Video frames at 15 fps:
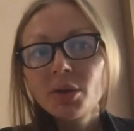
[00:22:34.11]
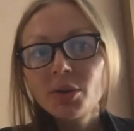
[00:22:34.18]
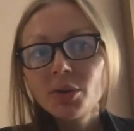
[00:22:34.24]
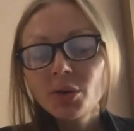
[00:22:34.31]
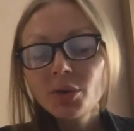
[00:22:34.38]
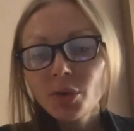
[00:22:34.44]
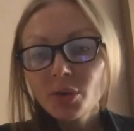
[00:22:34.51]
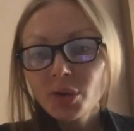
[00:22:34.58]

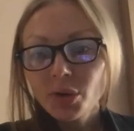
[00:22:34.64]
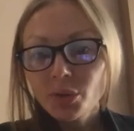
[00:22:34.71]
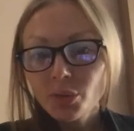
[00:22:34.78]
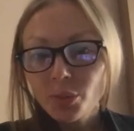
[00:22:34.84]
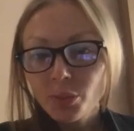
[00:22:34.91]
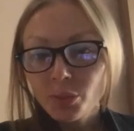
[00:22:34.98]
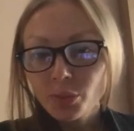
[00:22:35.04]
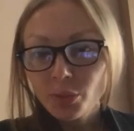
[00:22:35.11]
not only
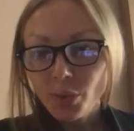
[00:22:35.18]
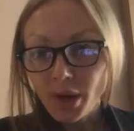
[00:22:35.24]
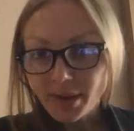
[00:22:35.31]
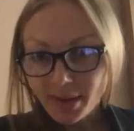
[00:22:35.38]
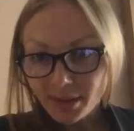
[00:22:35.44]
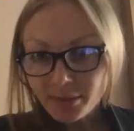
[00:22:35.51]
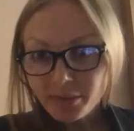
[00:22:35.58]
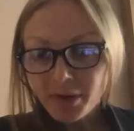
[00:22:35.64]
to, to
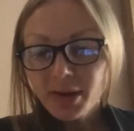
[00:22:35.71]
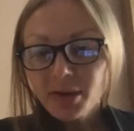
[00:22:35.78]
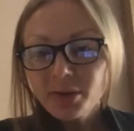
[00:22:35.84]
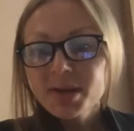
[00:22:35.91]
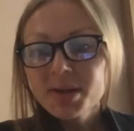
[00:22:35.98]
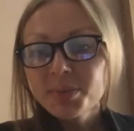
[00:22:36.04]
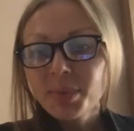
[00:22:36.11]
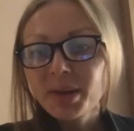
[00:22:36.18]
identify the
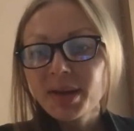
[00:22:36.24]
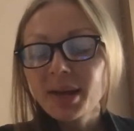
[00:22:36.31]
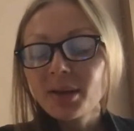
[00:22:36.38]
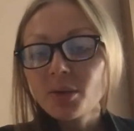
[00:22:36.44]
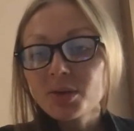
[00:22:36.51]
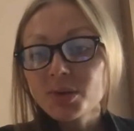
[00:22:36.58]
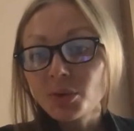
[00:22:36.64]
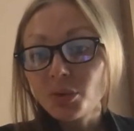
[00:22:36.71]
risk, but then
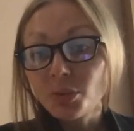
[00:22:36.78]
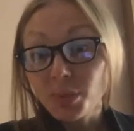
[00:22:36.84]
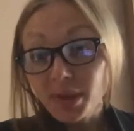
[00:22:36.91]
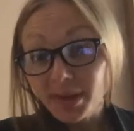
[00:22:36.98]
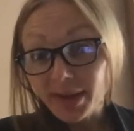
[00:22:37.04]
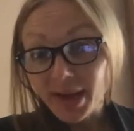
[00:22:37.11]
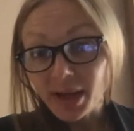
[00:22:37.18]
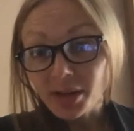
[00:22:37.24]
also to
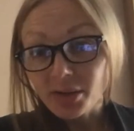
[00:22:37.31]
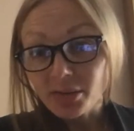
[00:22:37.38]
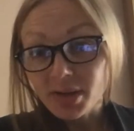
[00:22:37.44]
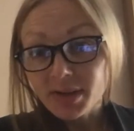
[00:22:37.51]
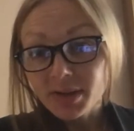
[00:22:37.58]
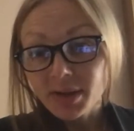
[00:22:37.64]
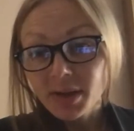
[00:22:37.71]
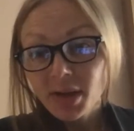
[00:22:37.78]
mitigate the
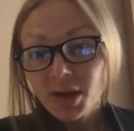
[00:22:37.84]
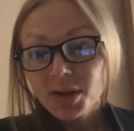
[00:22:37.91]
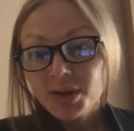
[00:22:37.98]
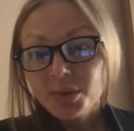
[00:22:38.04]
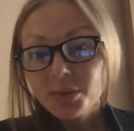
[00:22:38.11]
risk. Mm.